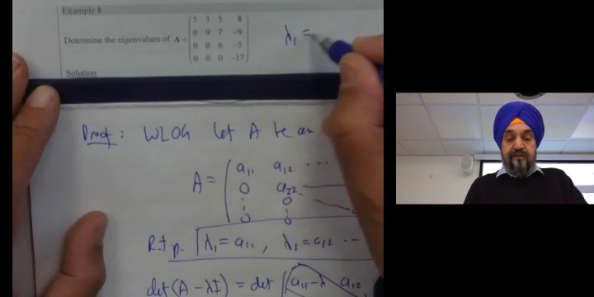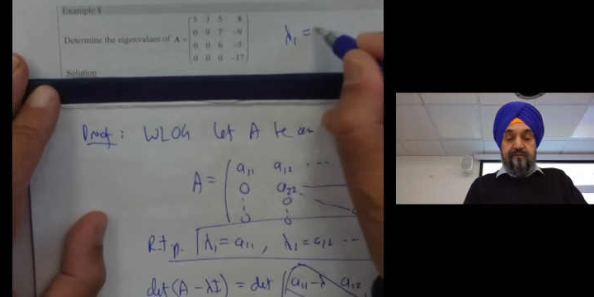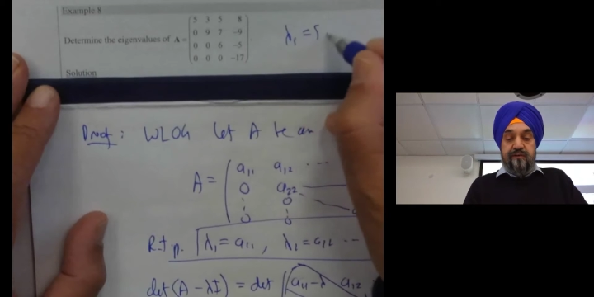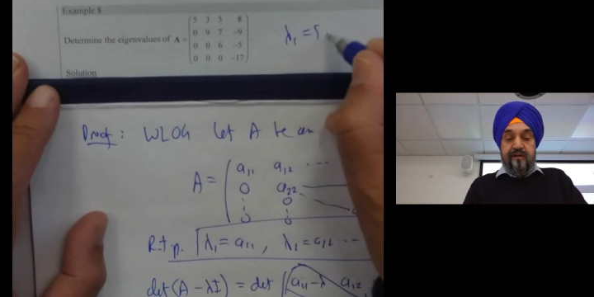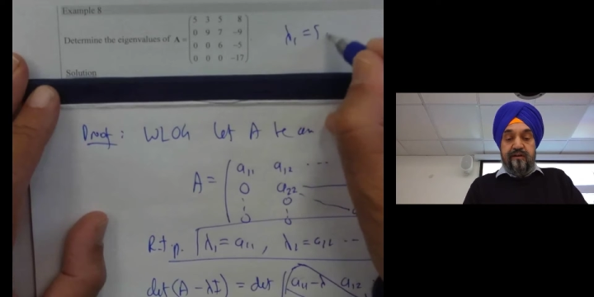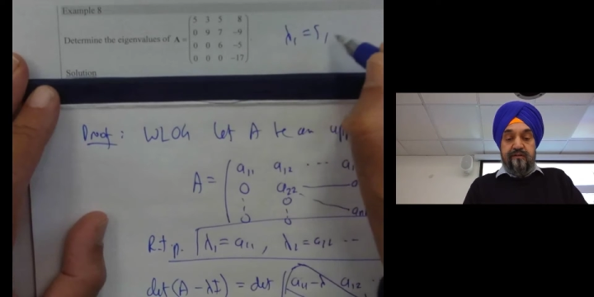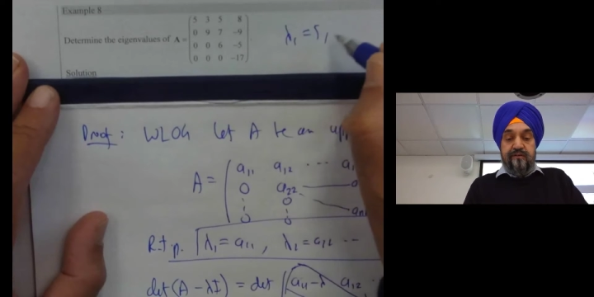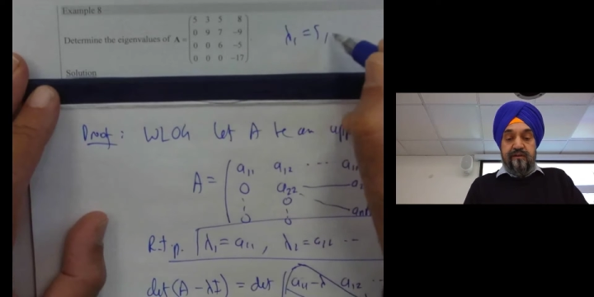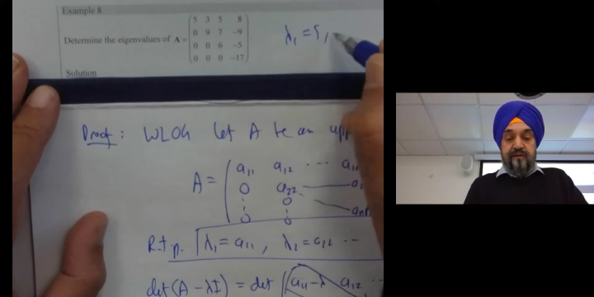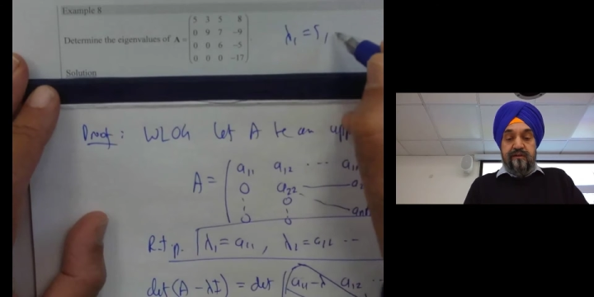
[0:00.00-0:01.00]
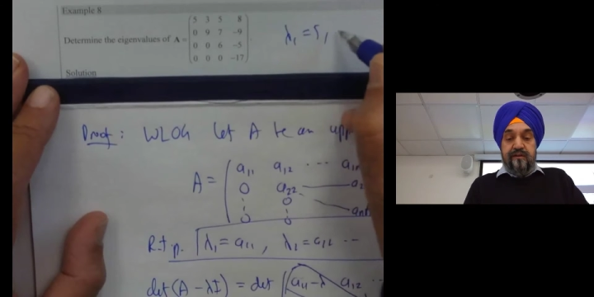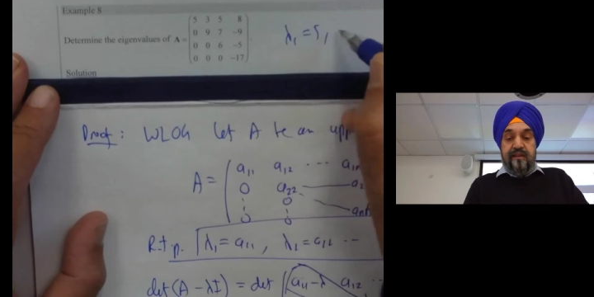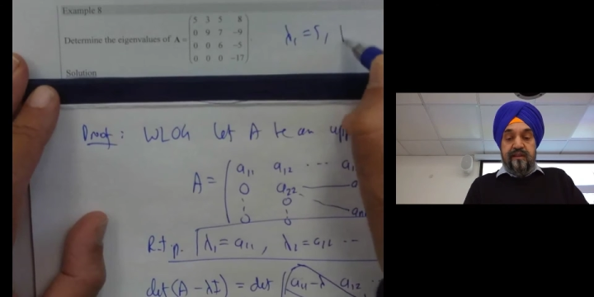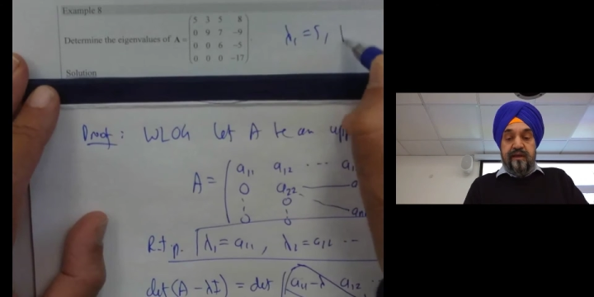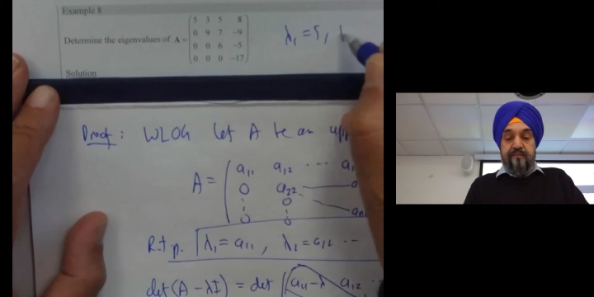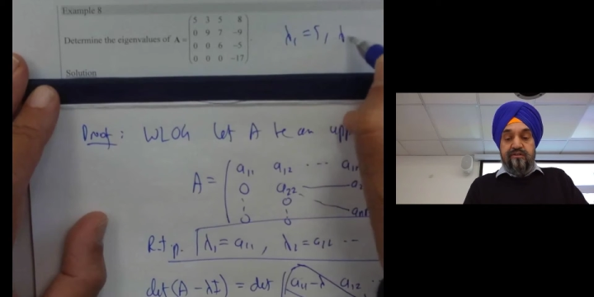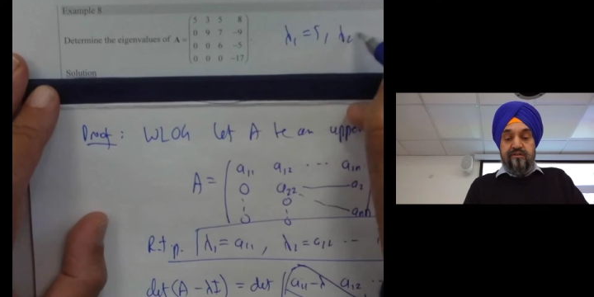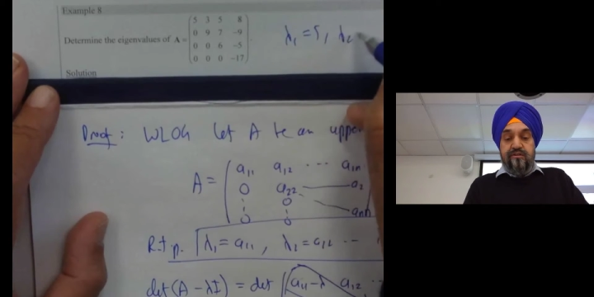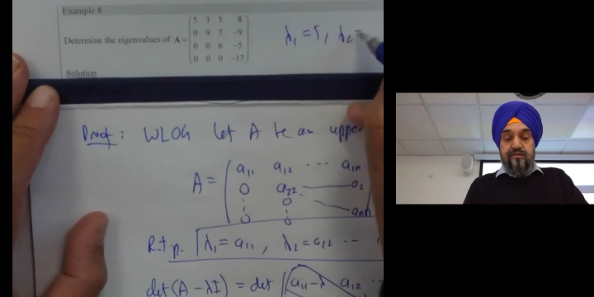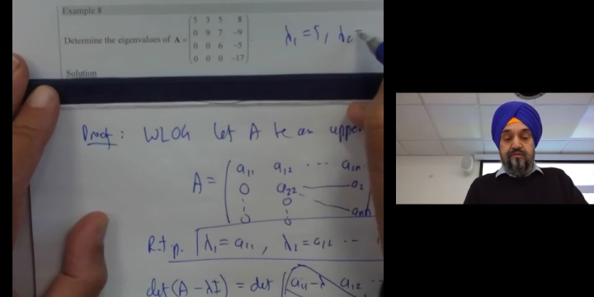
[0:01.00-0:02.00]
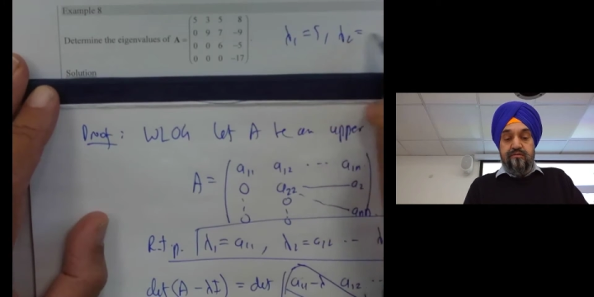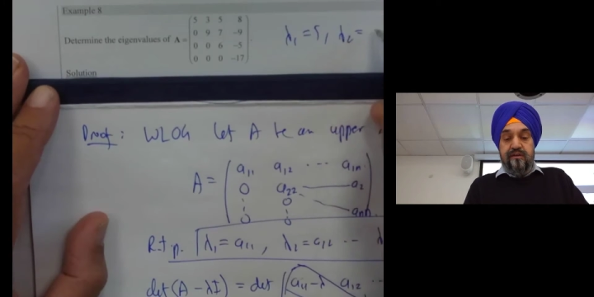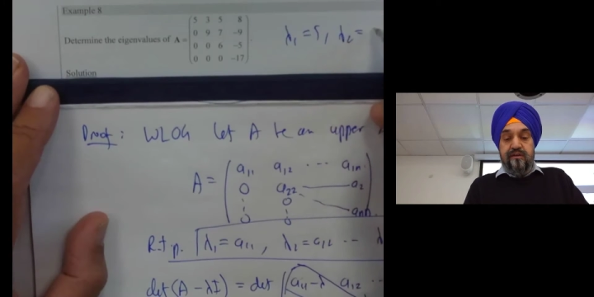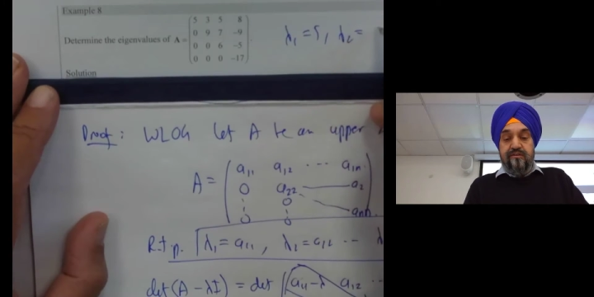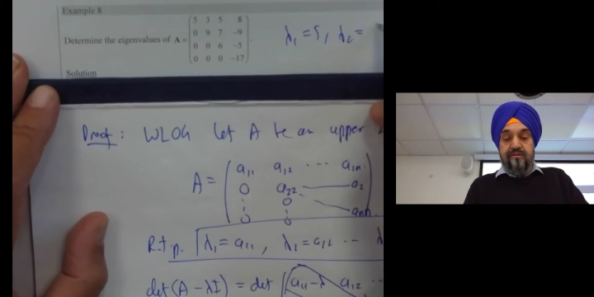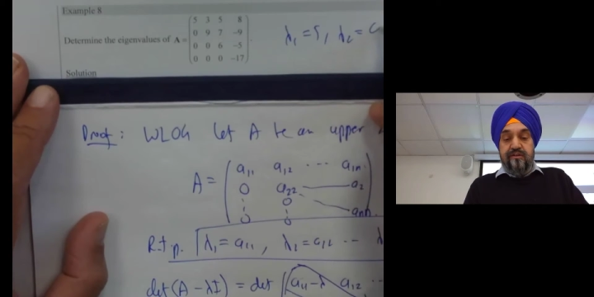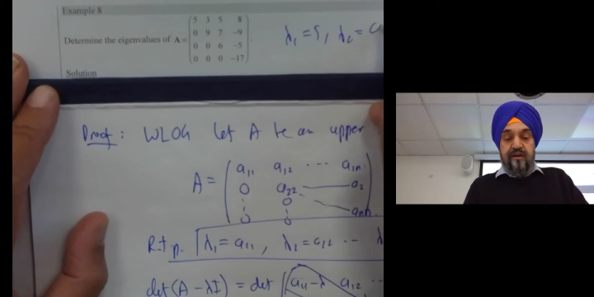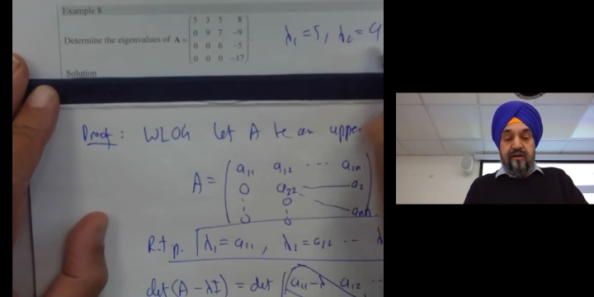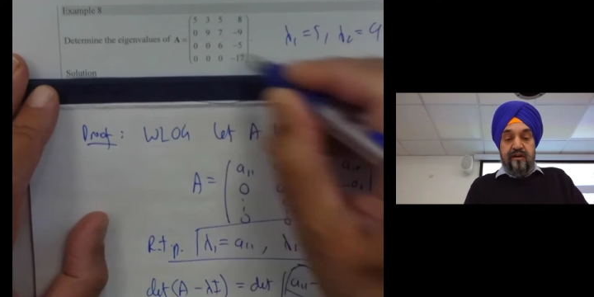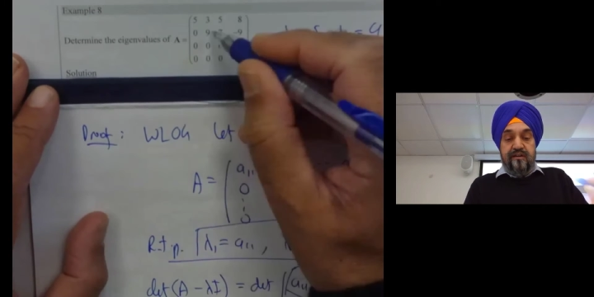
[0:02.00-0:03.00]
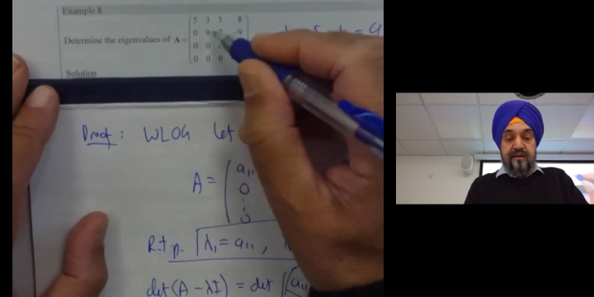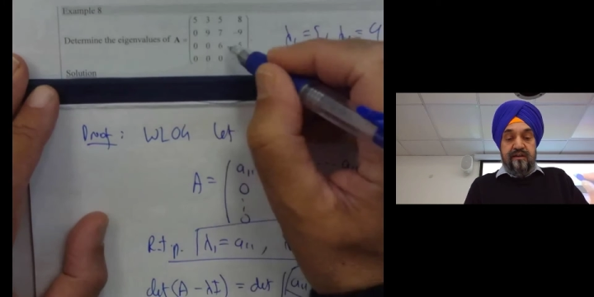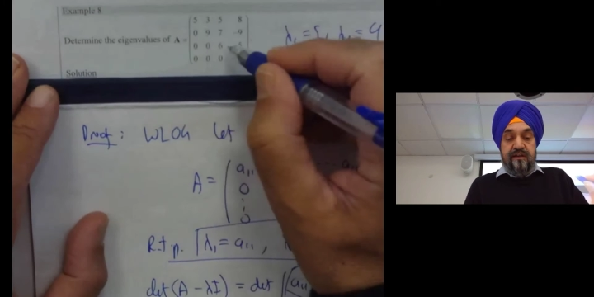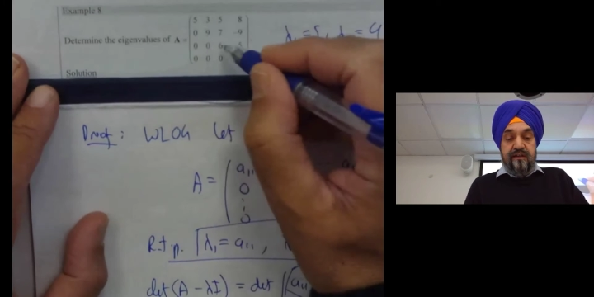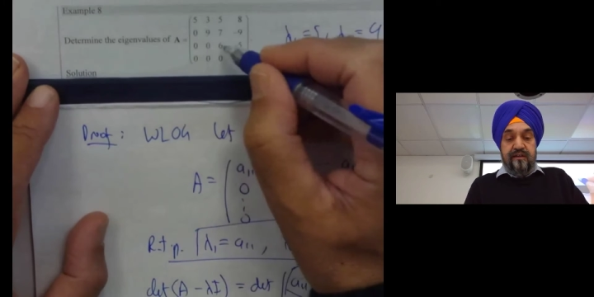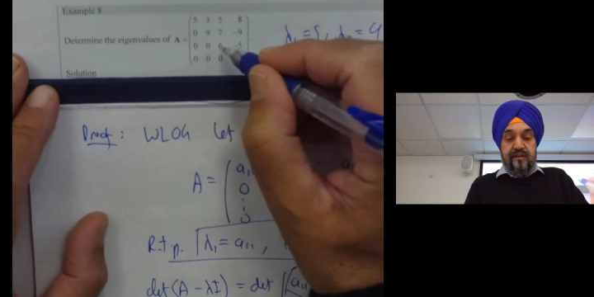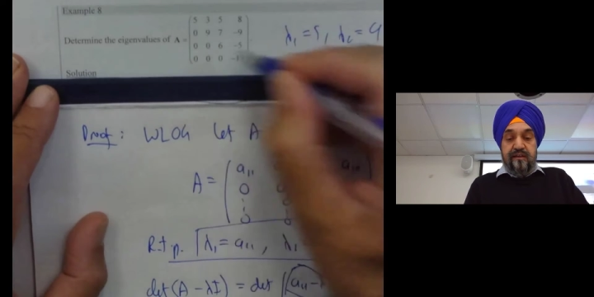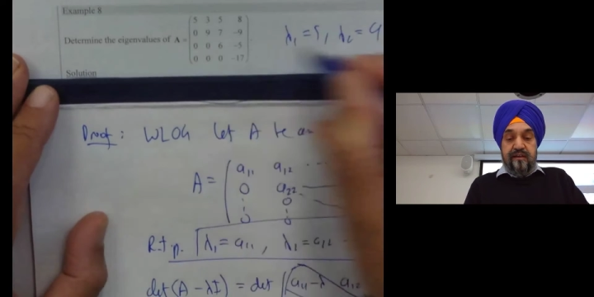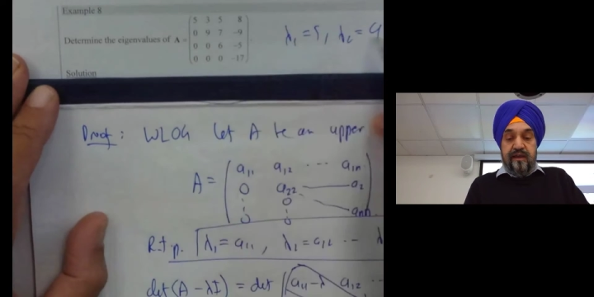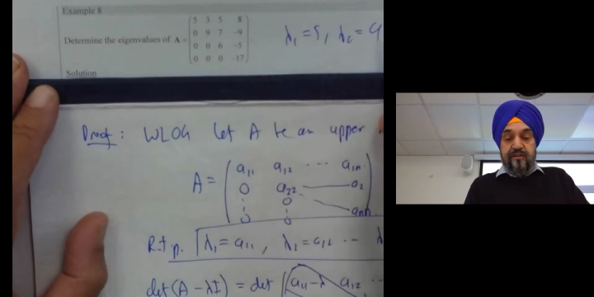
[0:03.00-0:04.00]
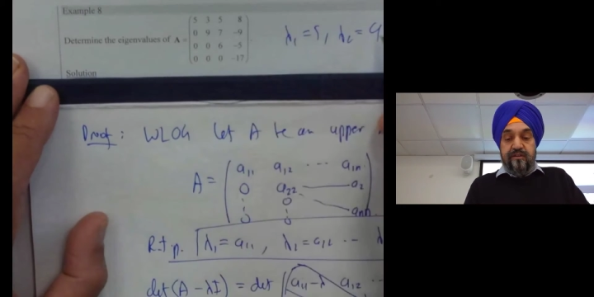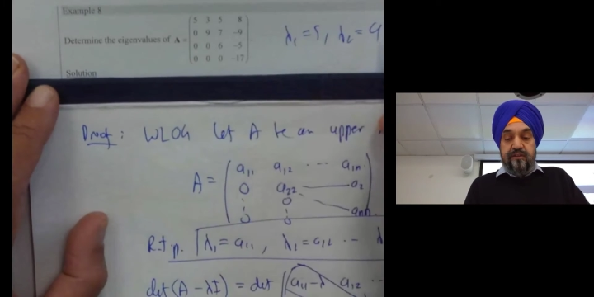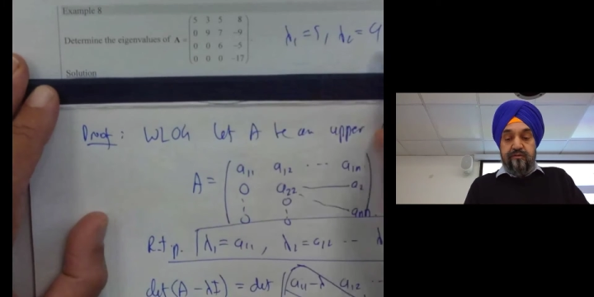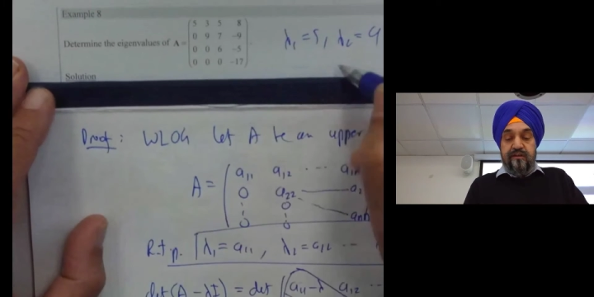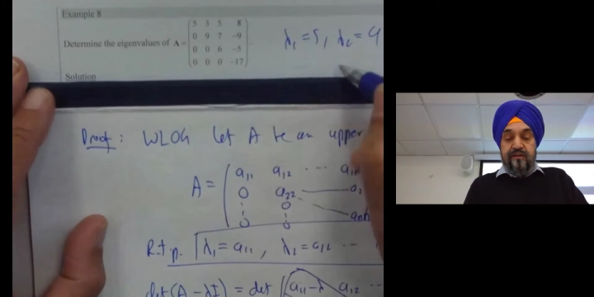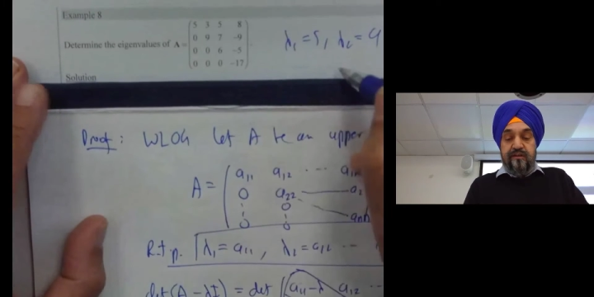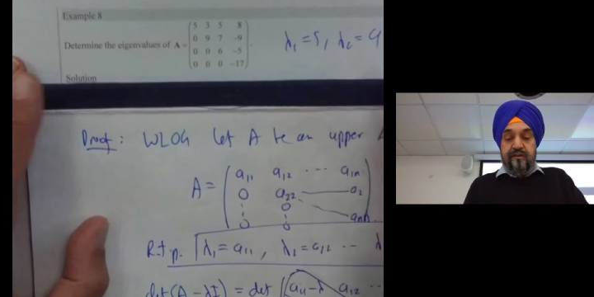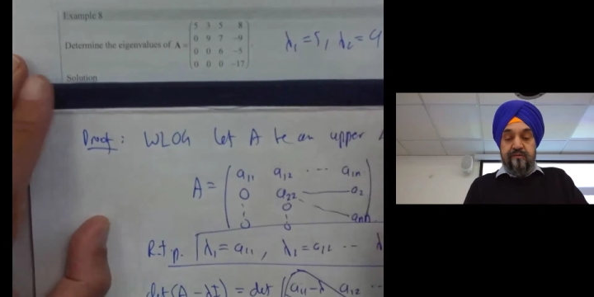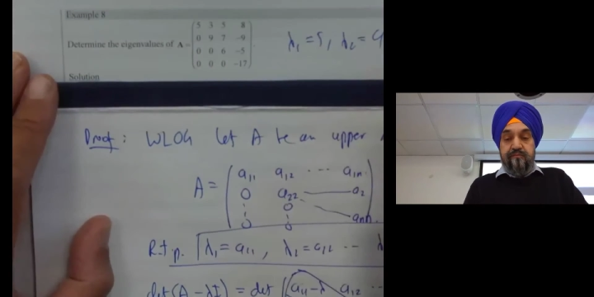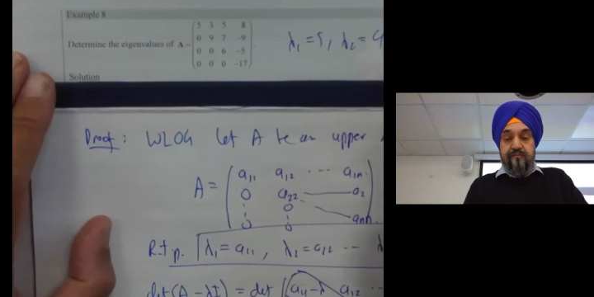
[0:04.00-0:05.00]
is 5, lambda 2 is 9, yeah? Lambda 3